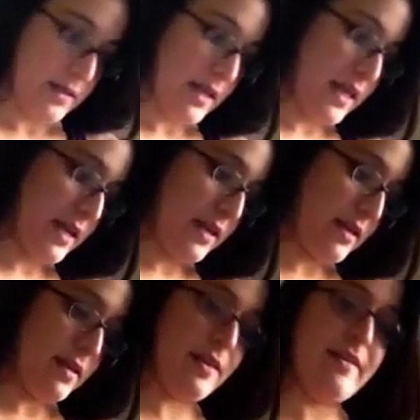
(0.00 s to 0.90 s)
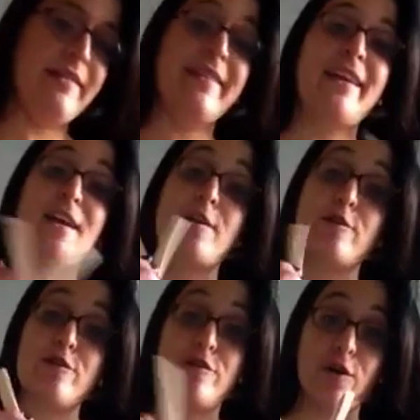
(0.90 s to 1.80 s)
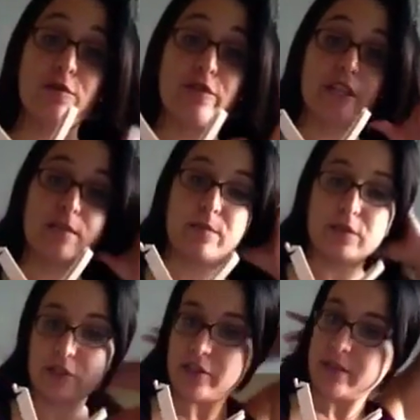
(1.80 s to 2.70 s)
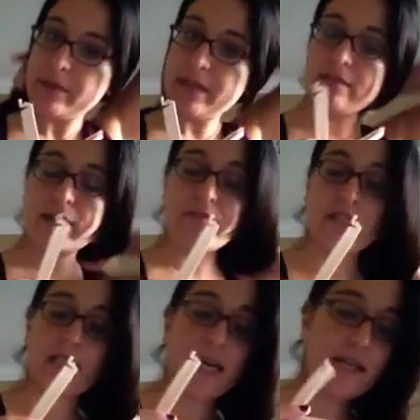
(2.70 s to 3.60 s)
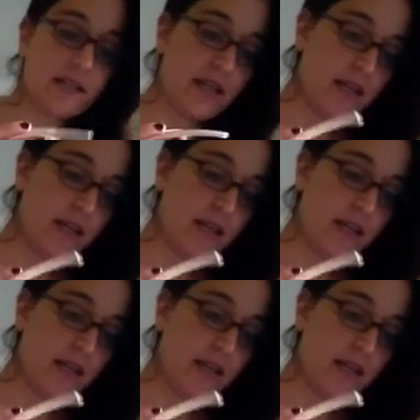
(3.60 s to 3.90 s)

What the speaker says: there. And don't forget to put your clip on. I've done that.